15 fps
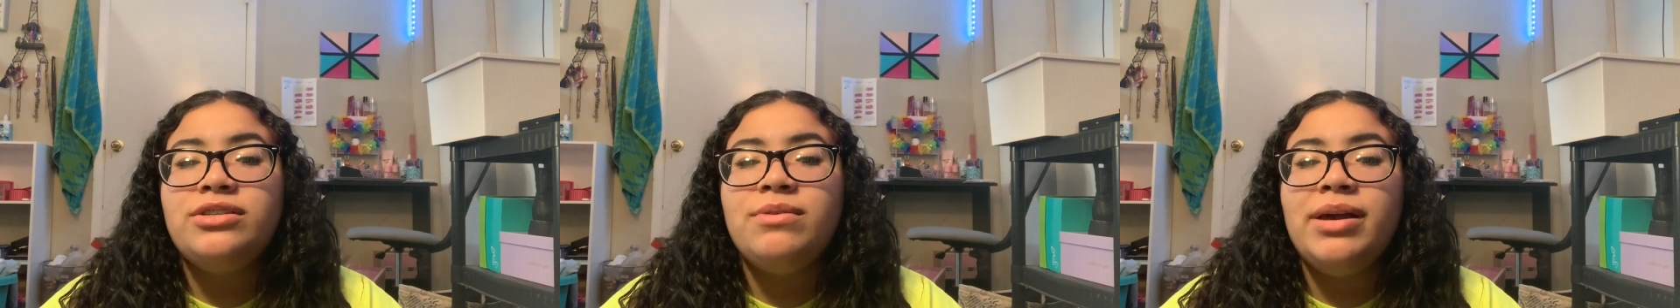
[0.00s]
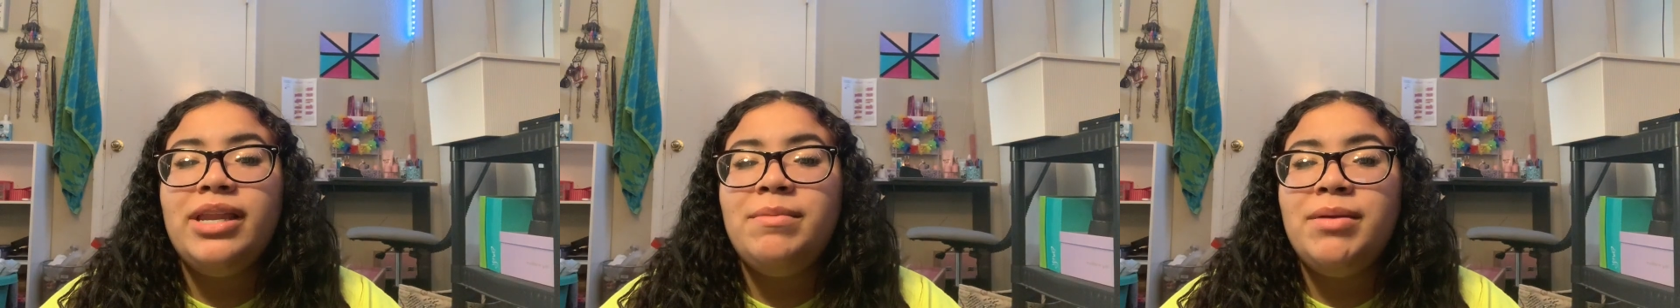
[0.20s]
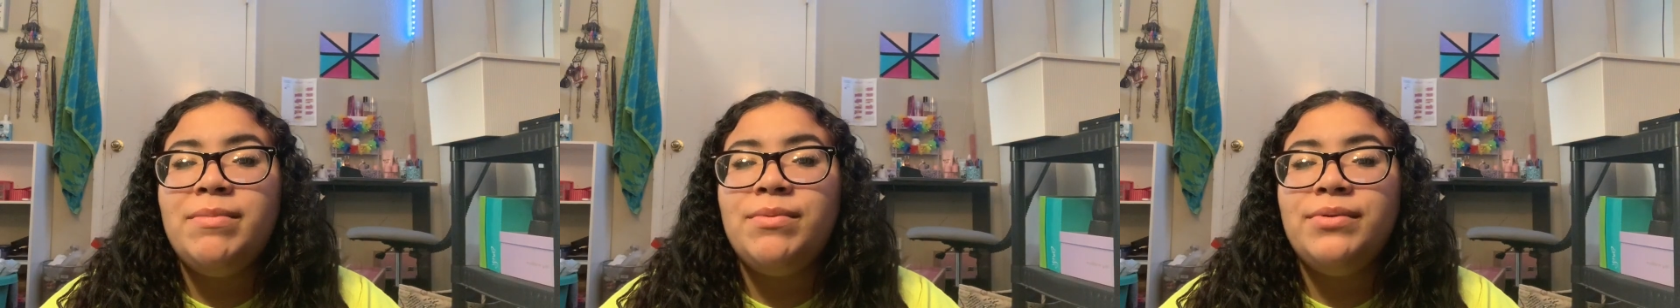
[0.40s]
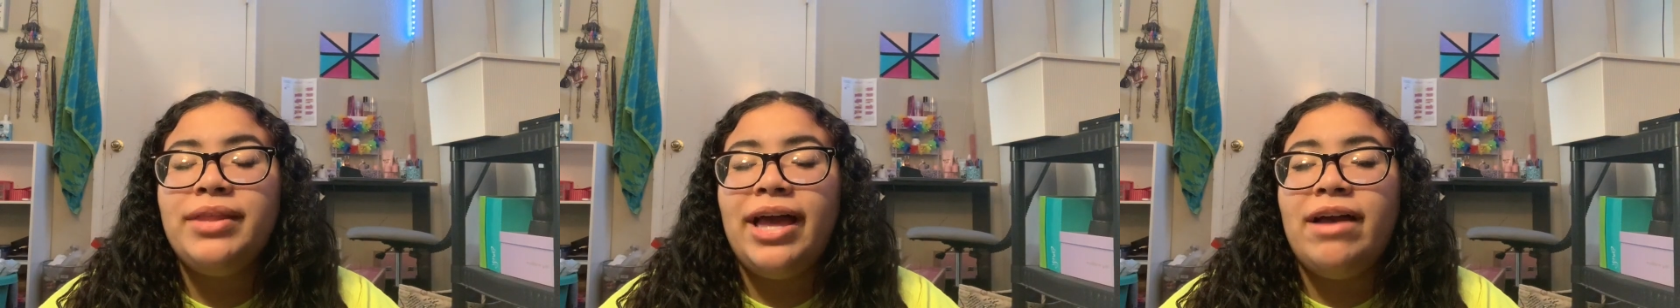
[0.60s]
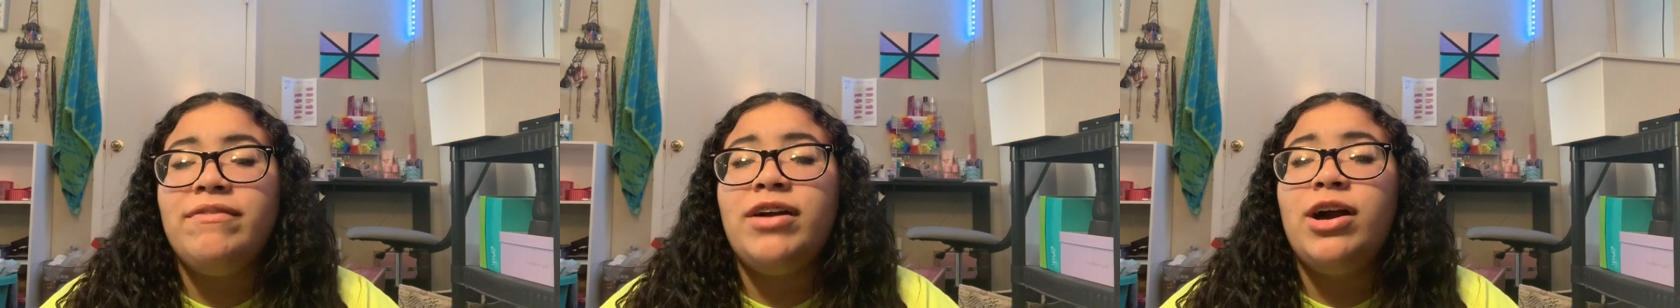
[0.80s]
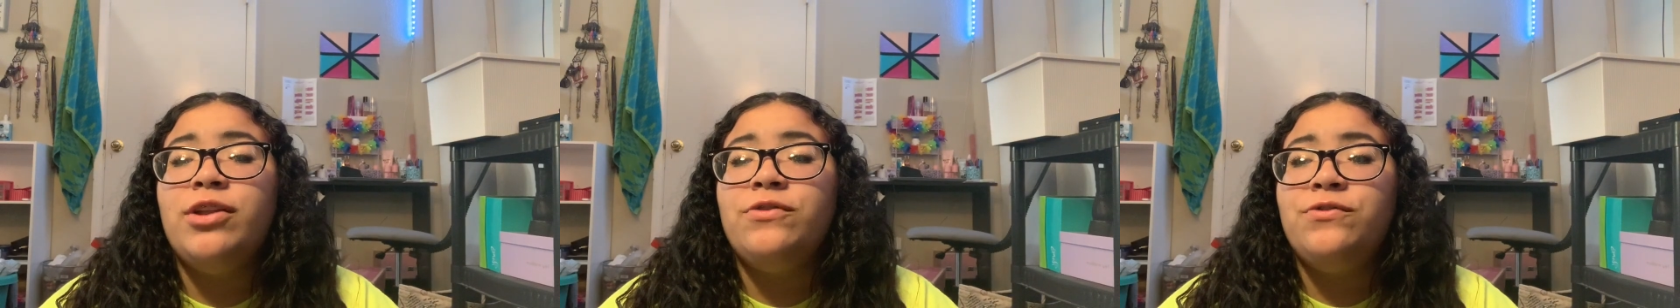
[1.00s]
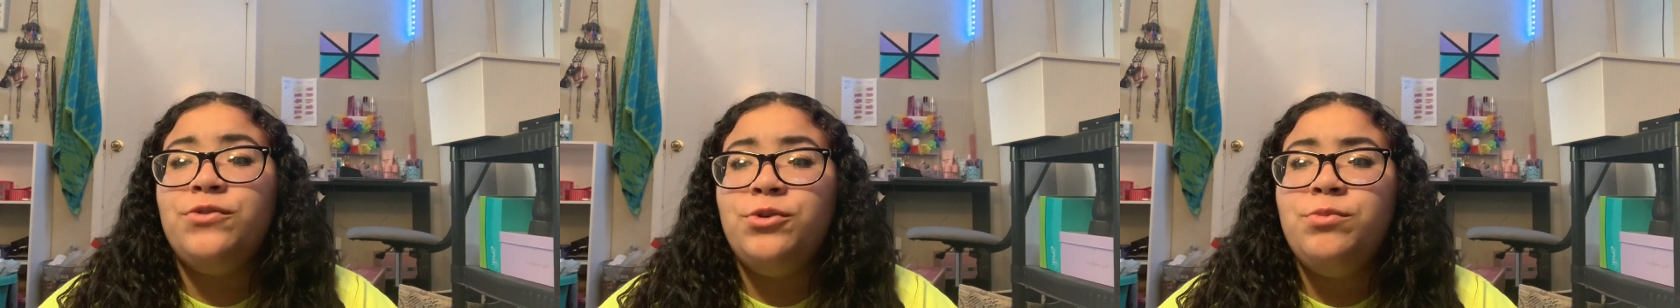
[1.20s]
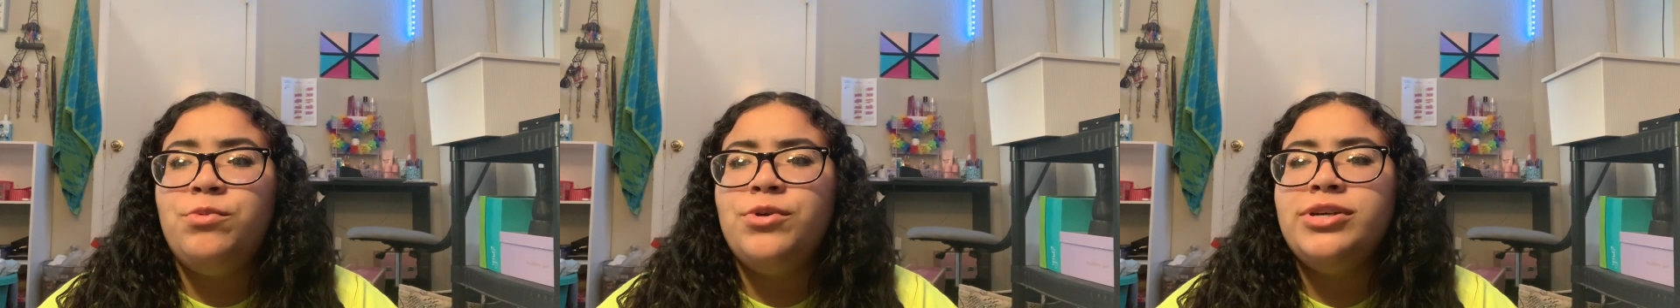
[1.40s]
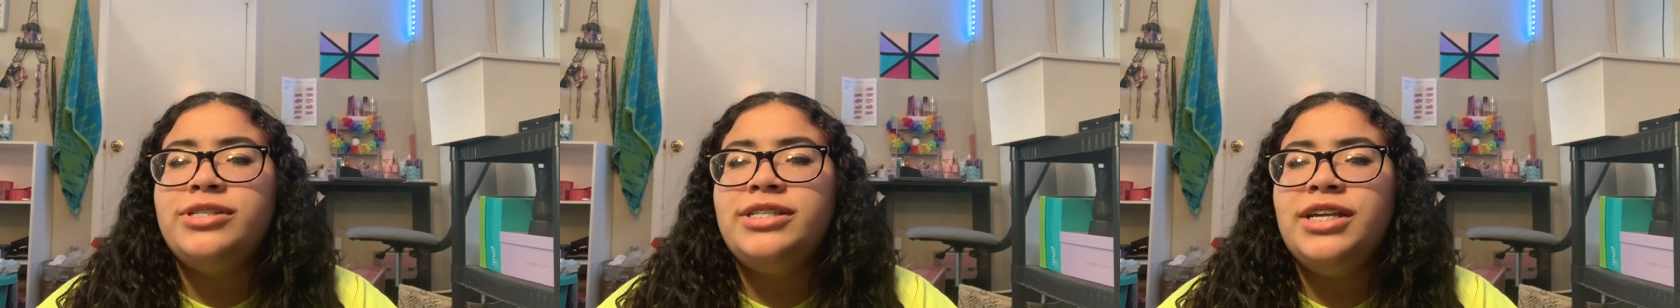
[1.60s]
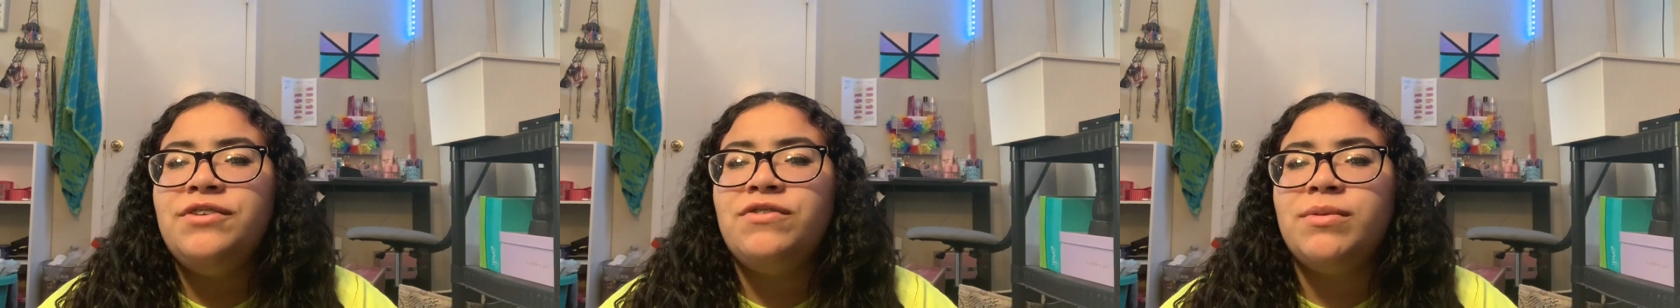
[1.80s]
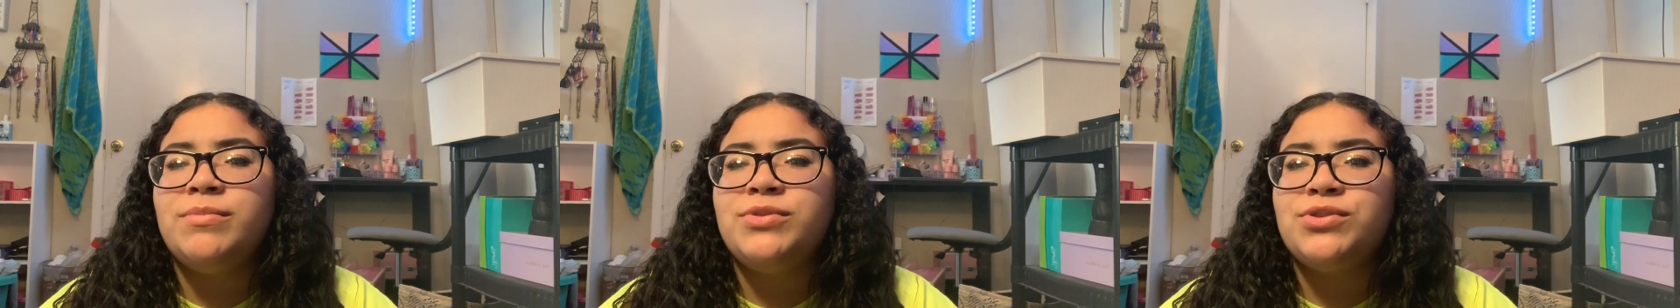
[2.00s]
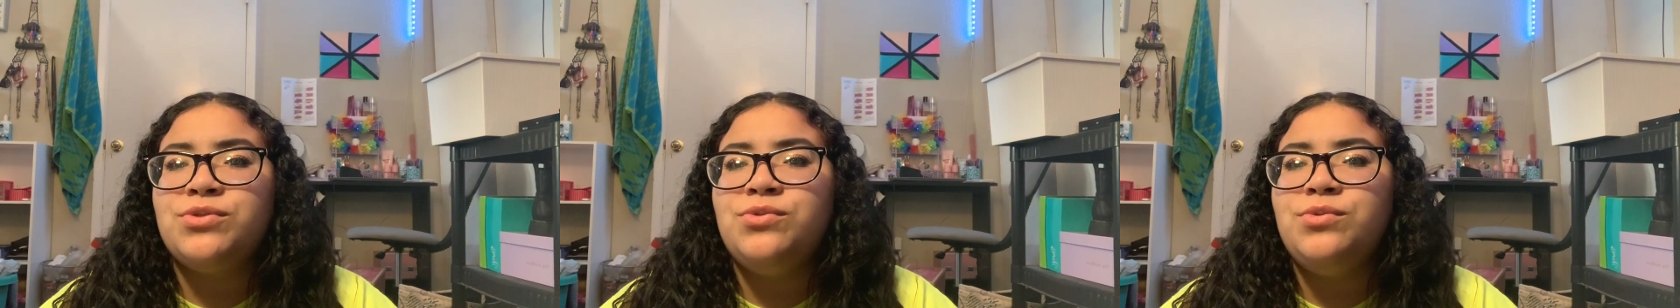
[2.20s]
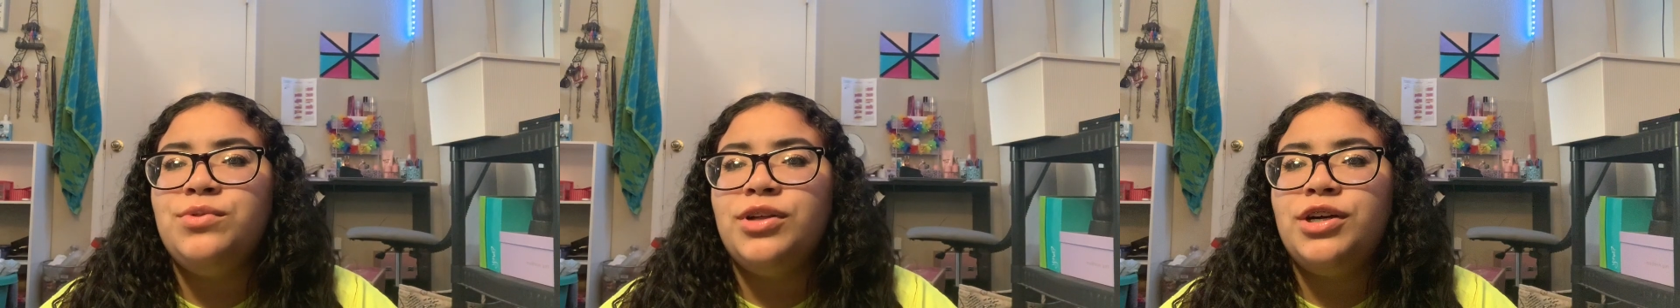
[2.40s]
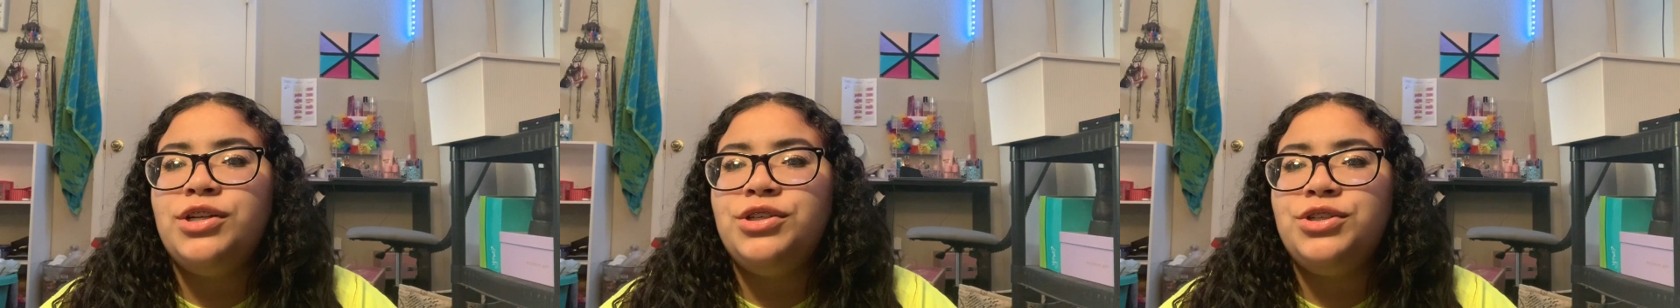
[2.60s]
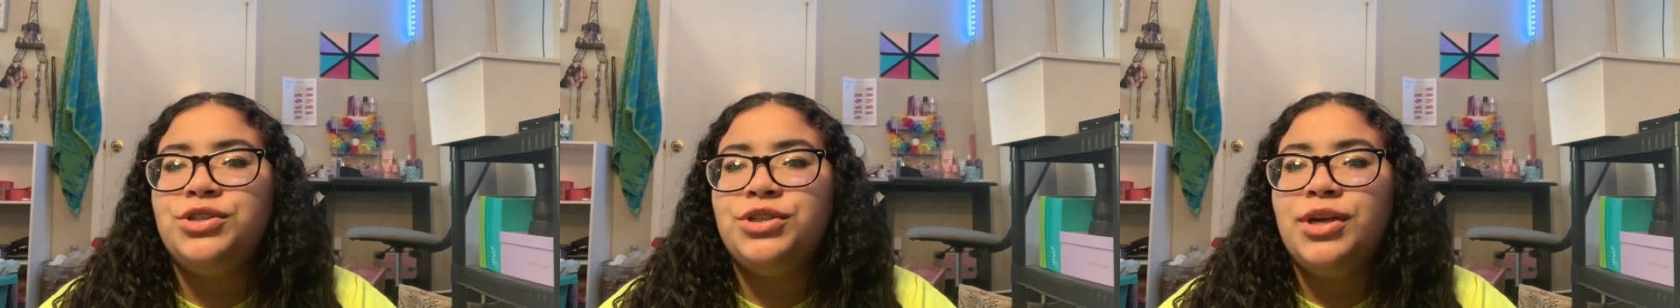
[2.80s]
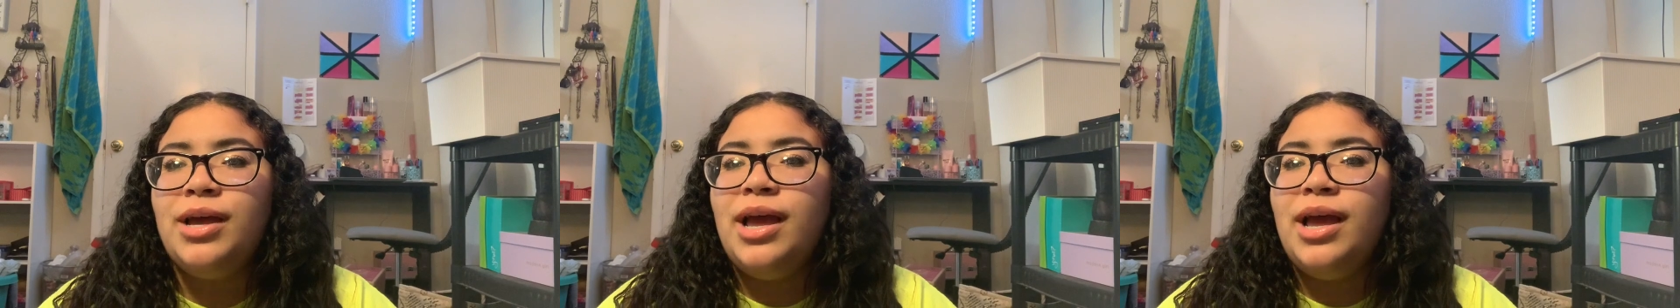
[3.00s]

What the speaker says: know any people that have got food poisoning from school lunch,